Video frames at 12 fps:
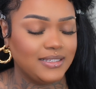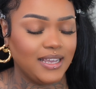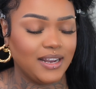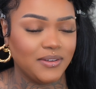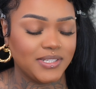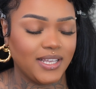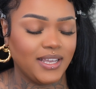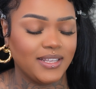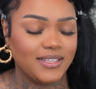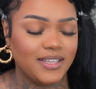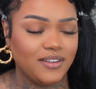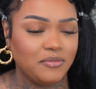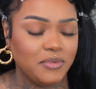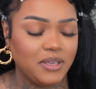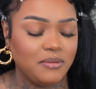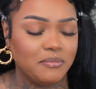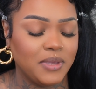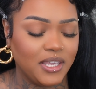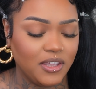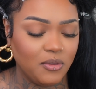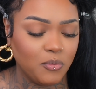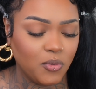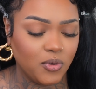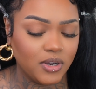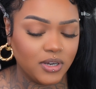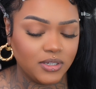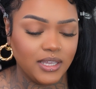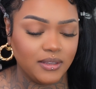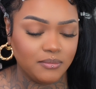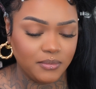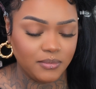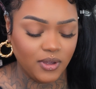and I was like, instead of me making more and